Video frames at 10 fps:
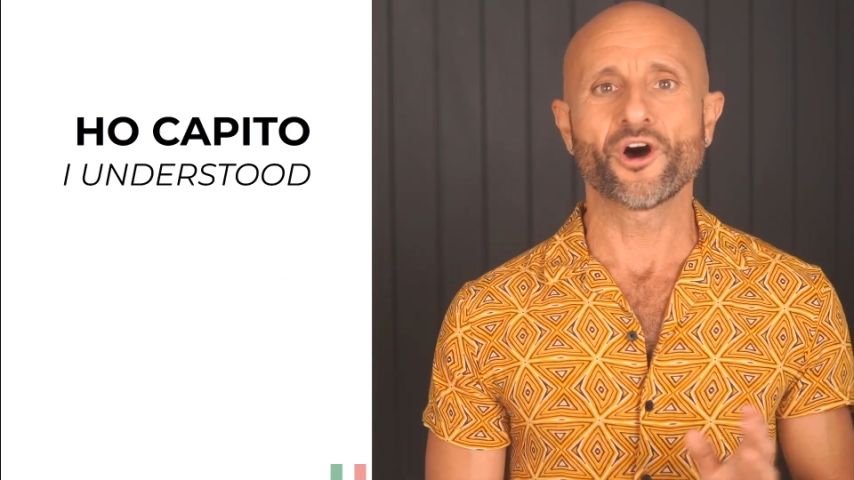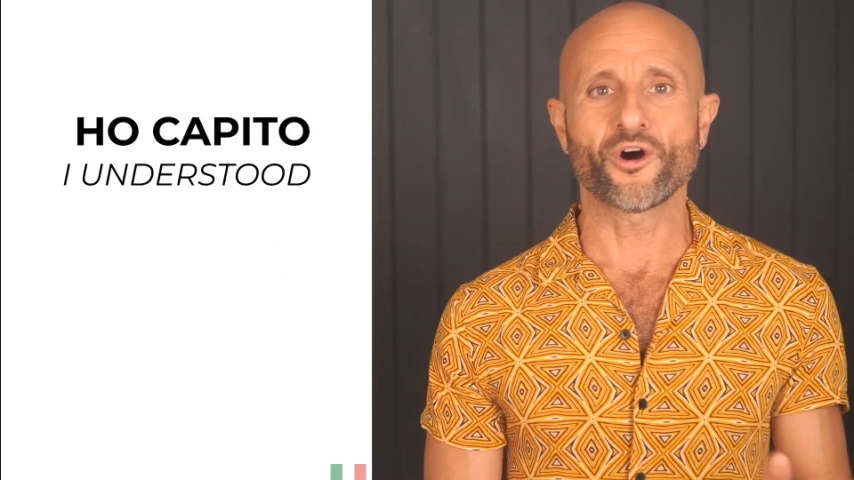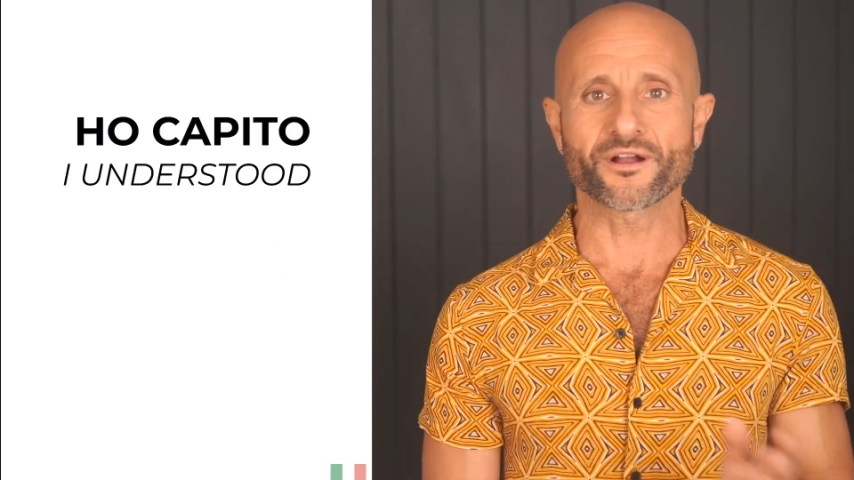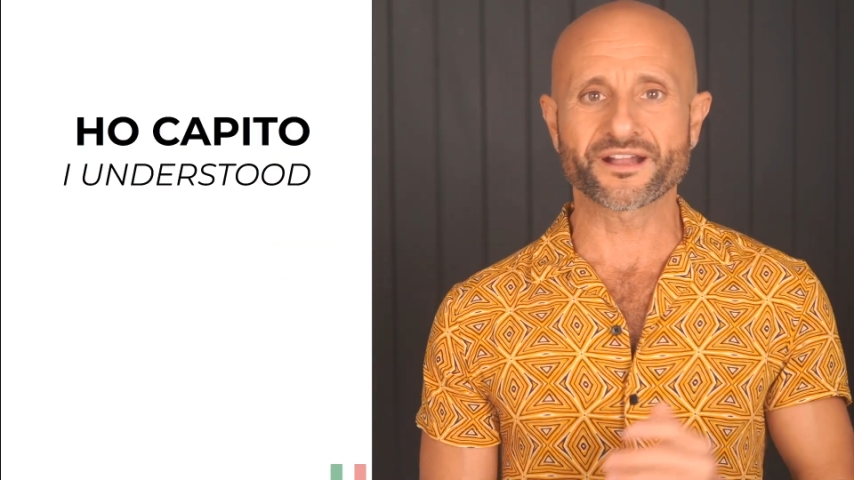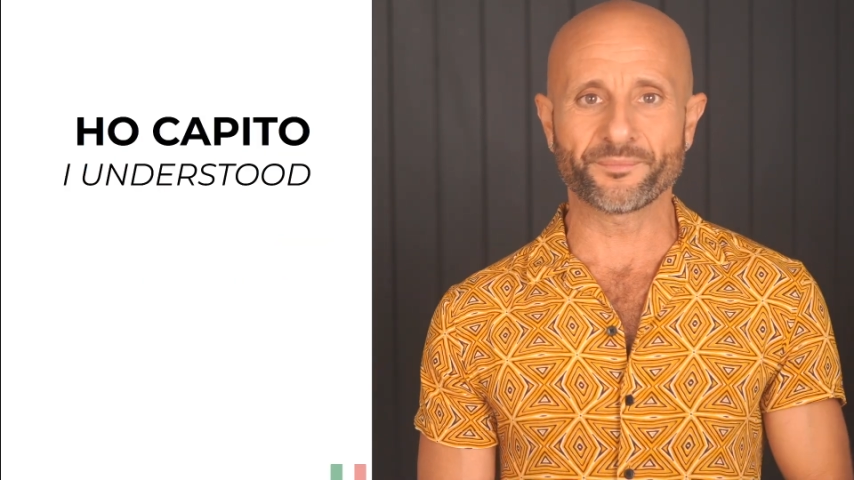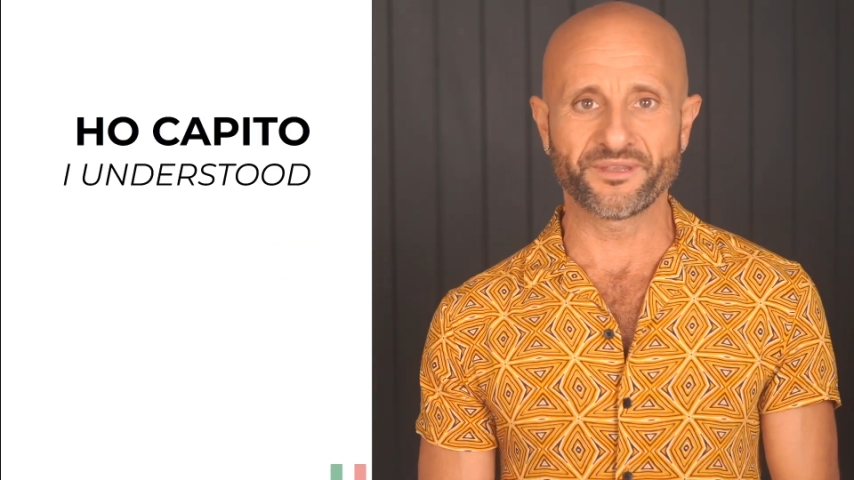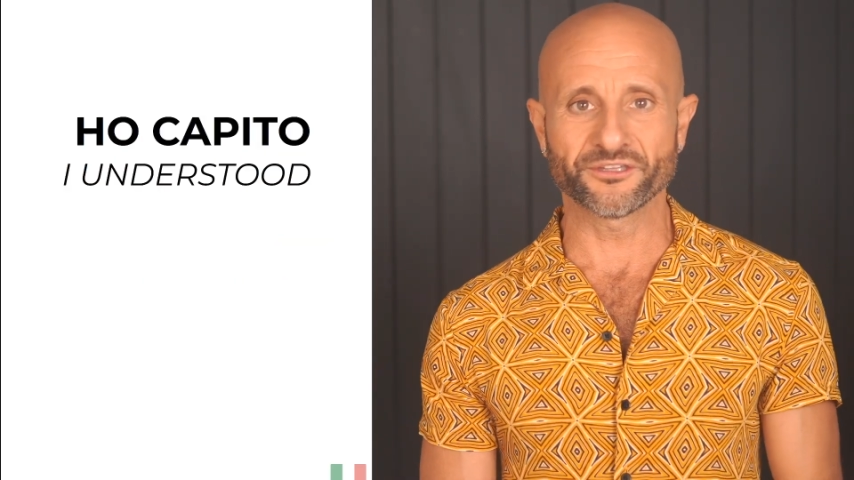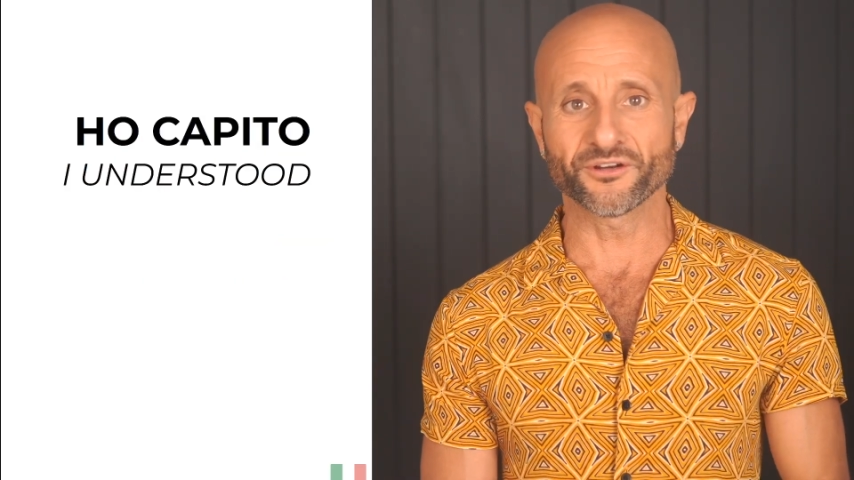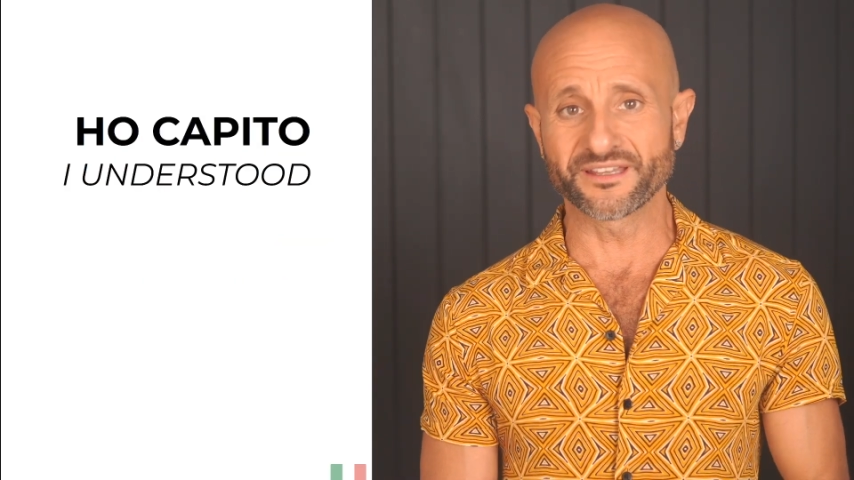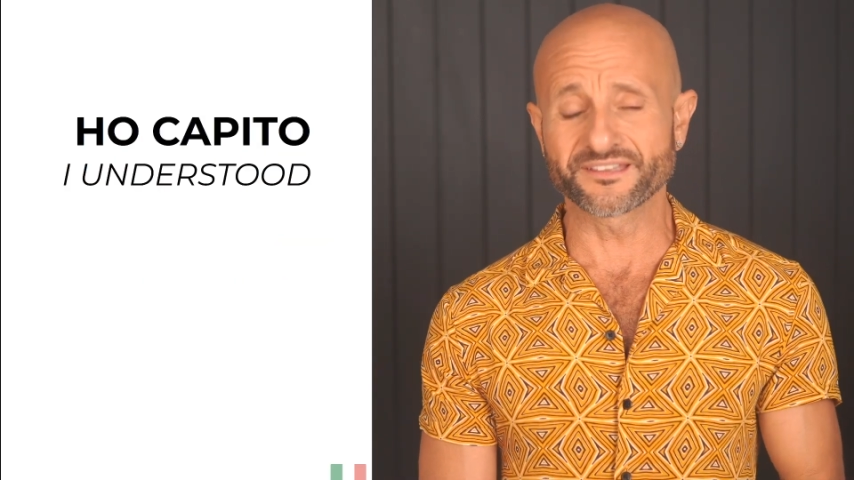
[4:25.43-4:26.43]
Ho
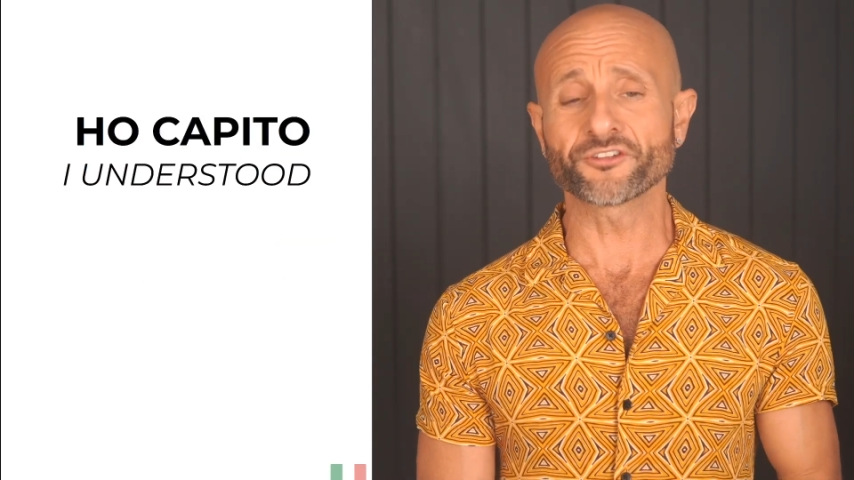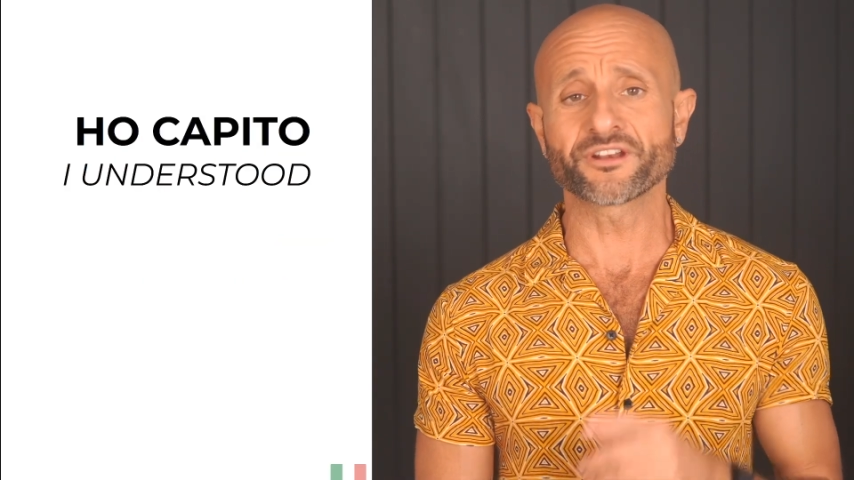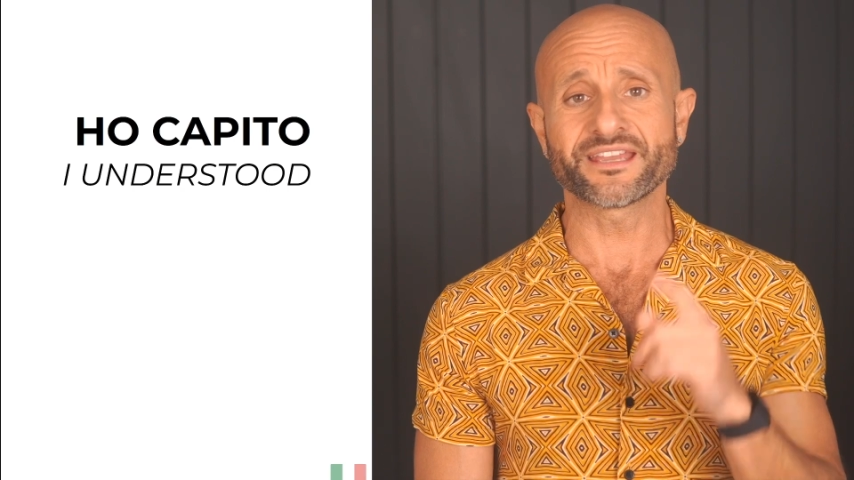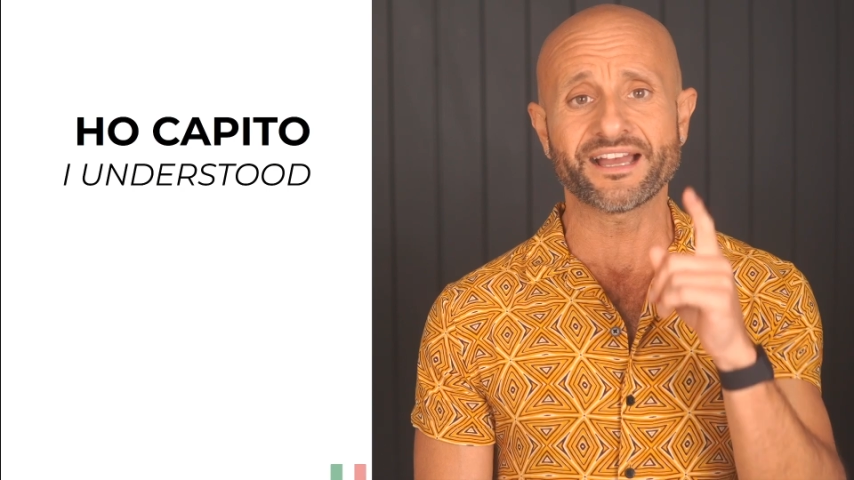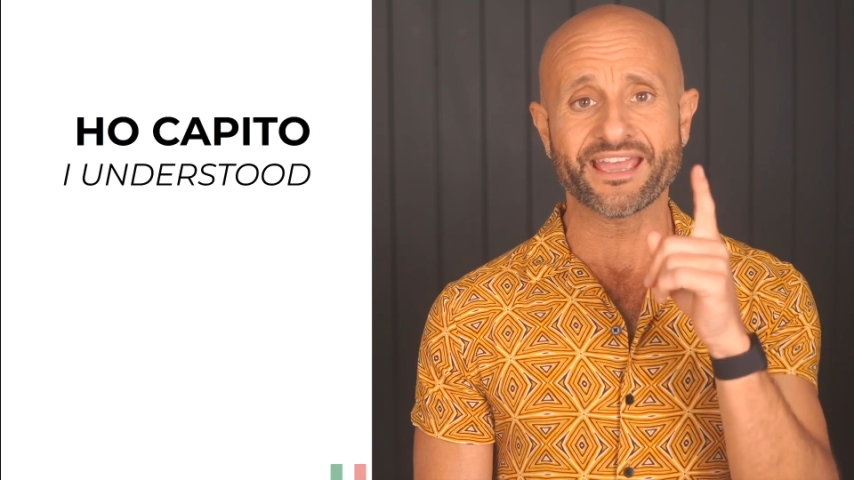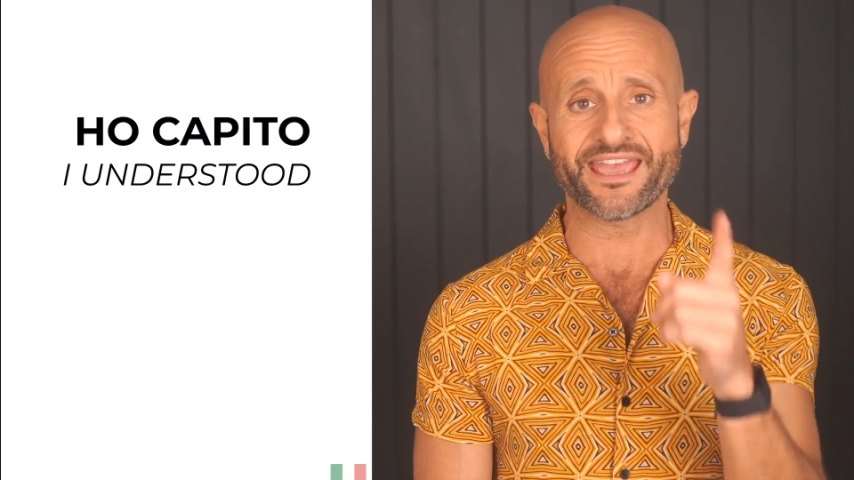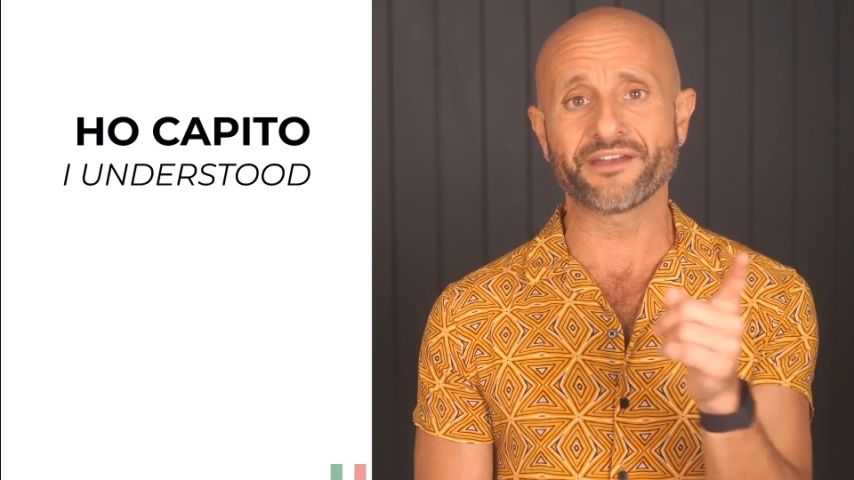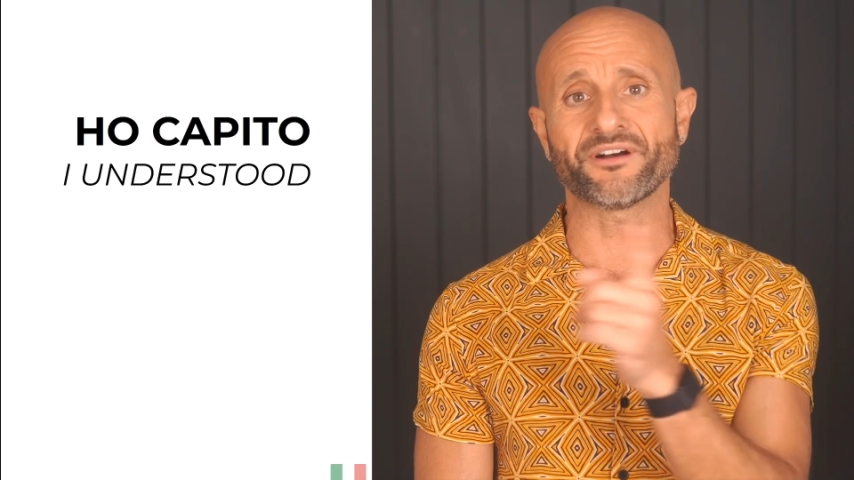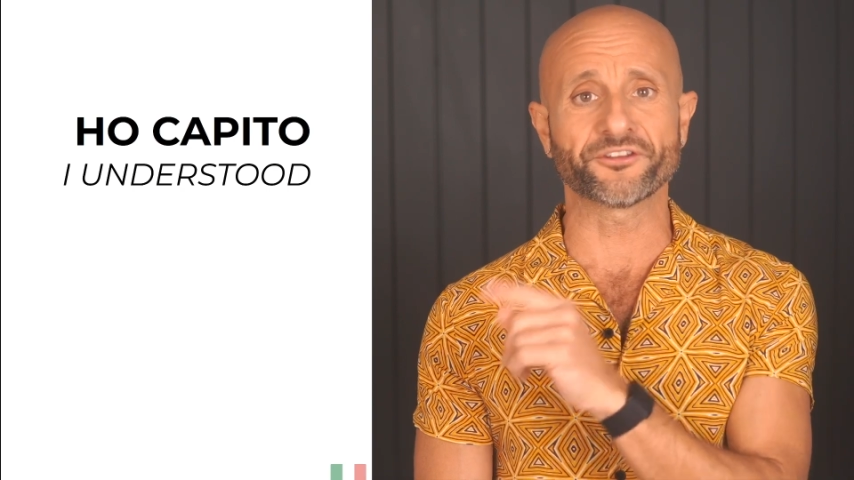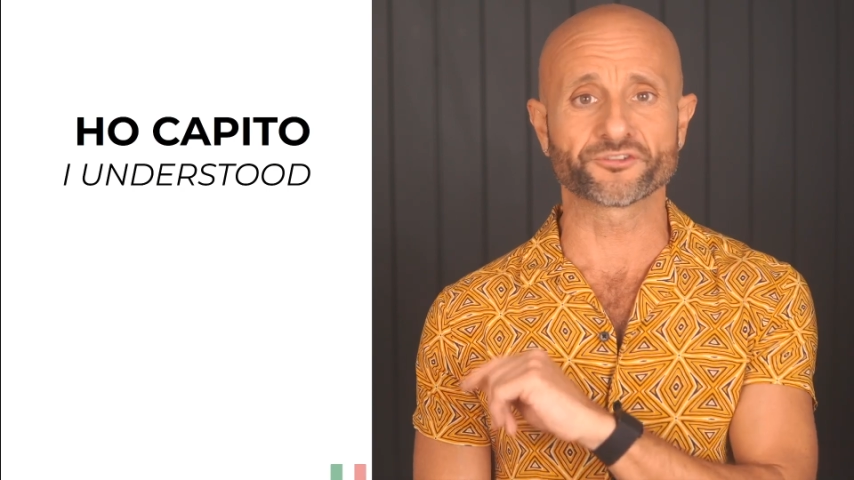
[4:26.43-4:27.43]
capito is literally I
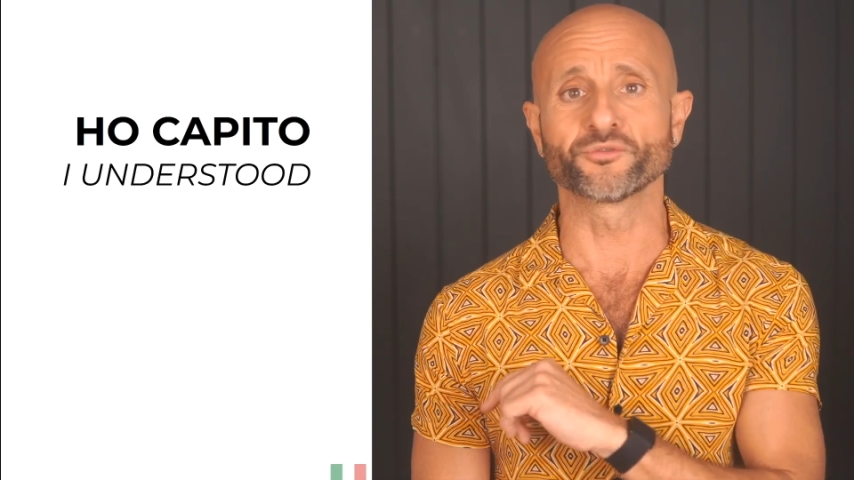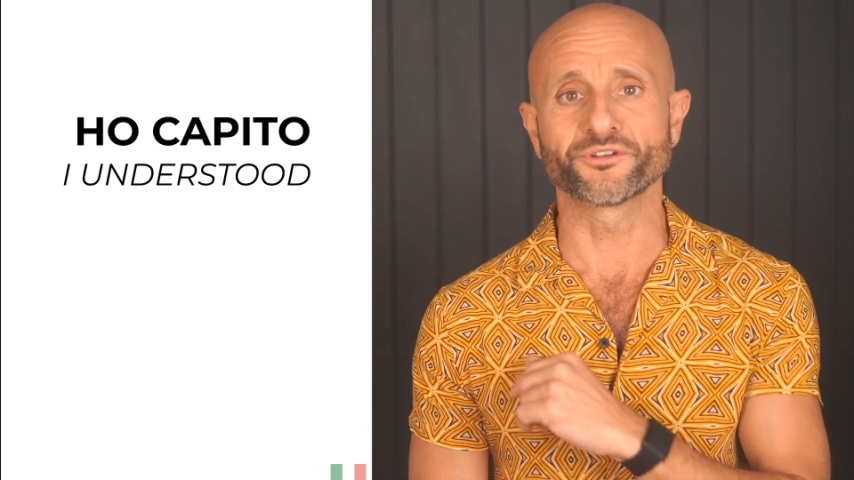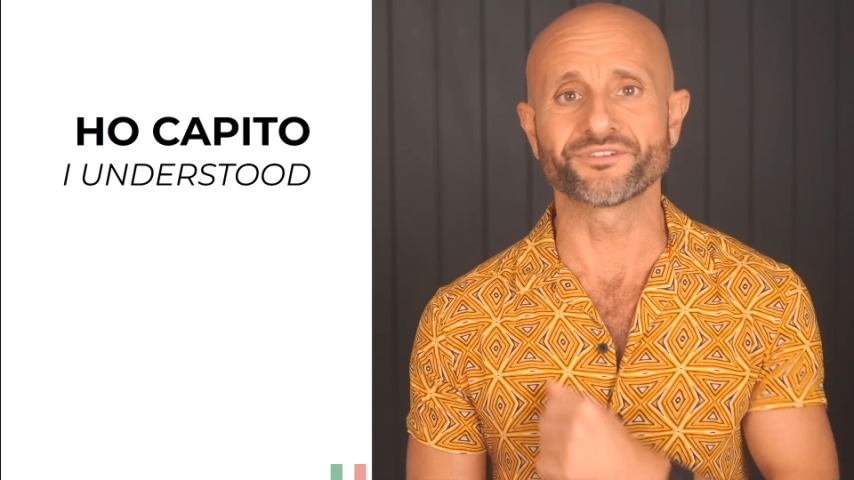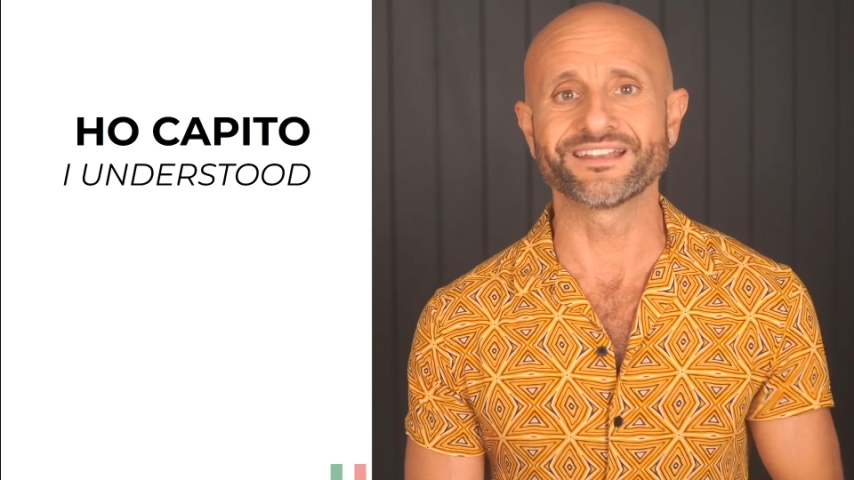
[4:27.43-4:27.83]
have understood,